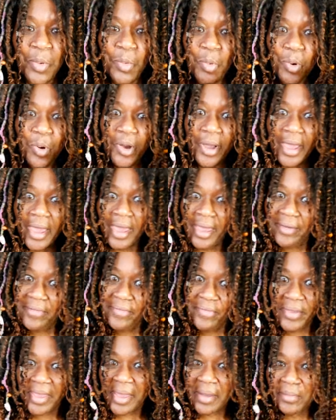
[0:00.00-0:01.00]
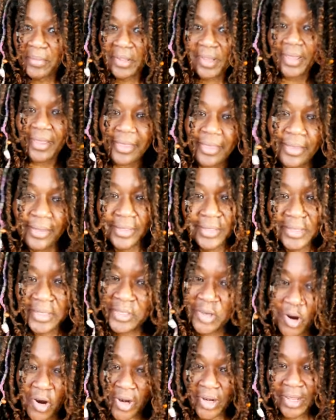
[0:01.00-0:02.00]
Well, hey, family. This is
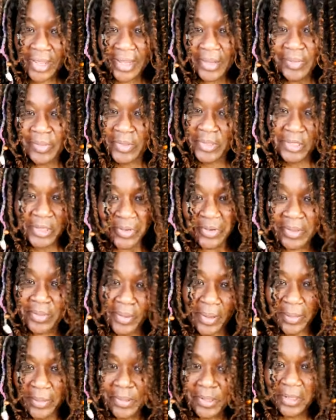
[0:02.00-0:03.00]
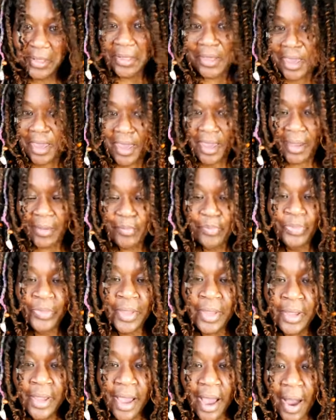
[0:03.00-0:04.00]
Darlene with Jewelry by BDK.
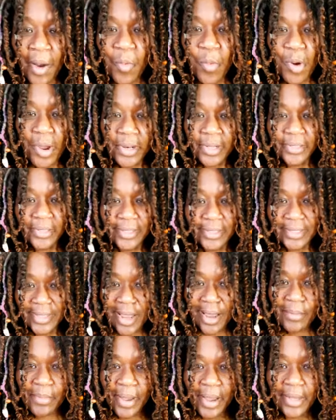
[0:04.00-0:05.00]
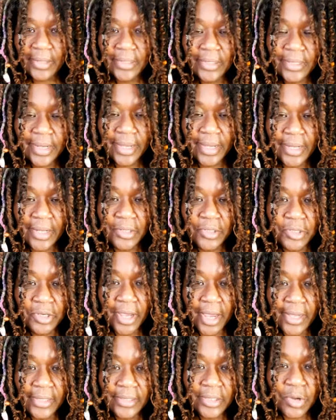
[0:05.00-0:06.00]
I wanted to stop by today and let you
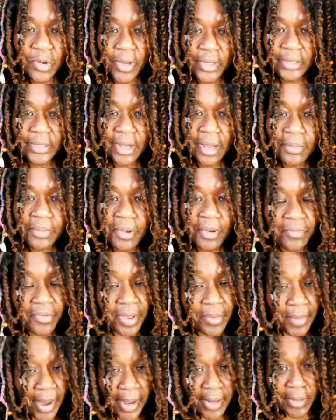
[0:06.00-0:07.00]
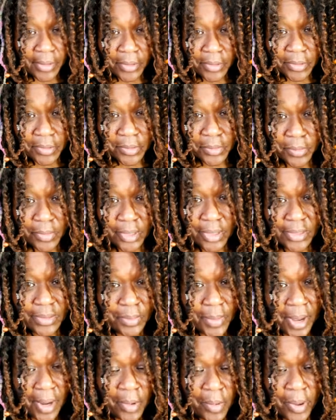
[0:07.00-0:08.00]
guys know I stopped off at Michael's because
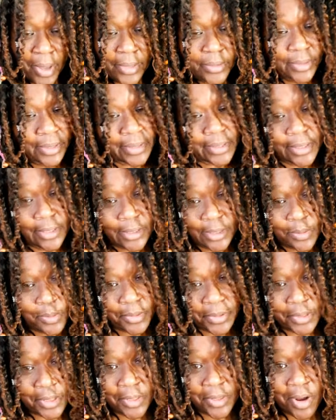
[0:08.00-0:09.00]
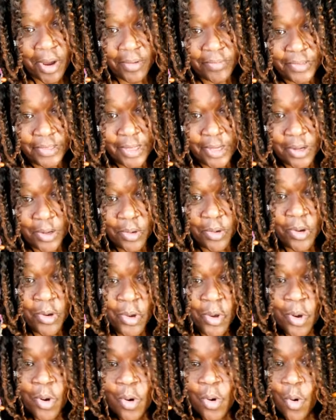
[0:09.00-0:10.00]
Michael has a 60% off sale
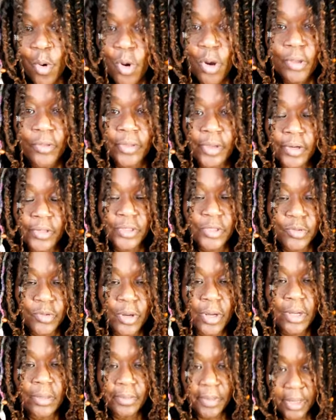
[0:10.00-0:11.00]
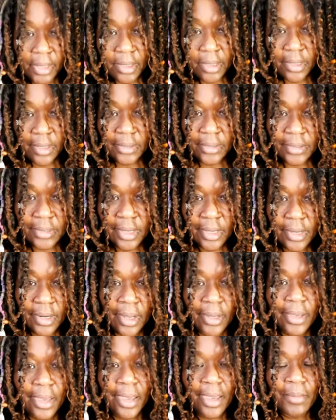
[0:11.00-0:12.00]
on their strong beads. And
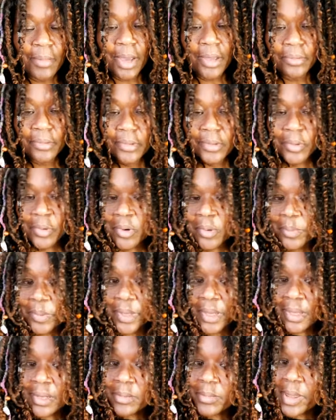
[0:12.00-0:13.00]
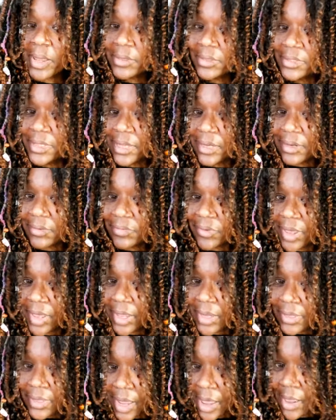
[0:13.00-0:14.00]
I came out the door paying about
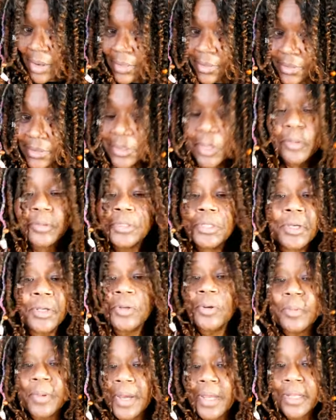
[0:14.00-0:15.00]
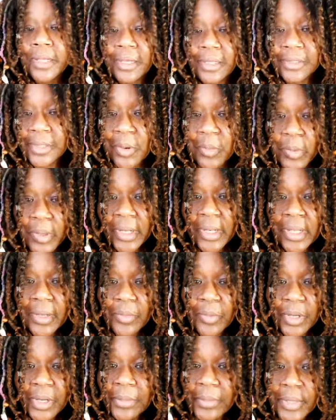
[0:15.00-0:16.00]
$75. Don't tell nobody because I went
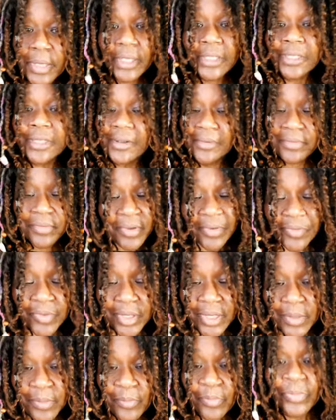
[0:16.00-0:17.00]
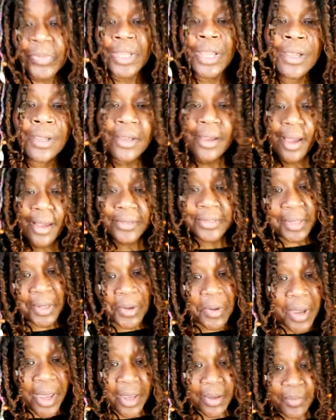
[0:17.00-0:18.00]
in with a budget of 50 I said,
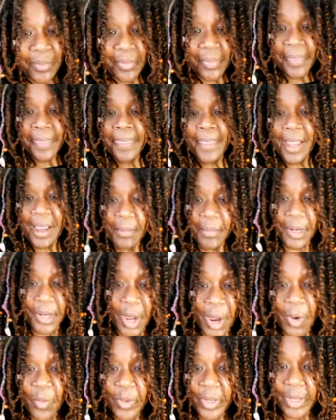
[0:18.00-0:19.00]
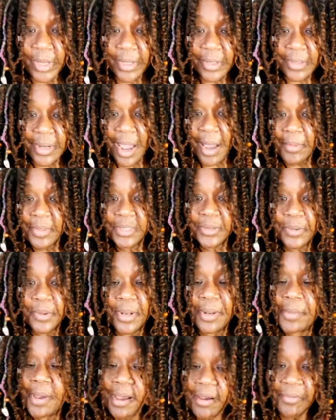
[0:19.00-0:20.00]
okay, I'm going to go in. I'm going to
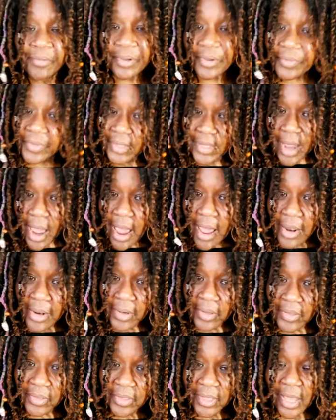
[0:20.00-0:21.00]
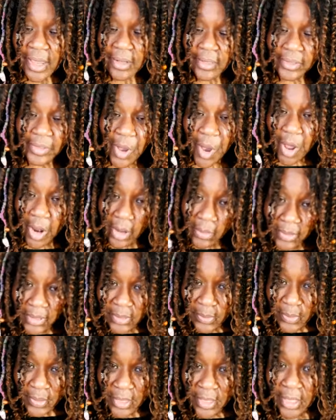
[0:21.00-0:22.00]
spend about $50. That is all I'm going
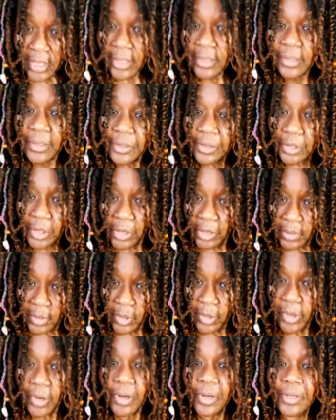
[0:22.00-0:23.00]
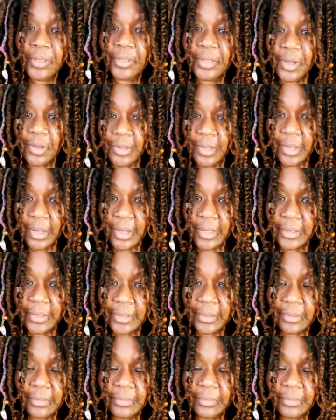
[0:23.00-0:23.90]
to spend. No more, no less.